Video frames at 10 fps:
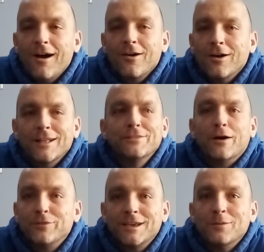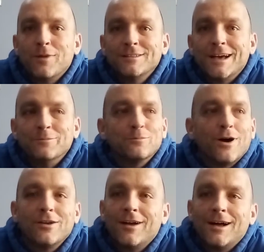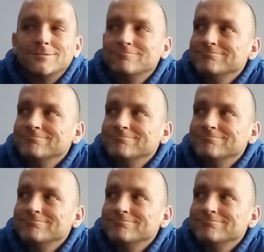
can't get nothing in my name bar like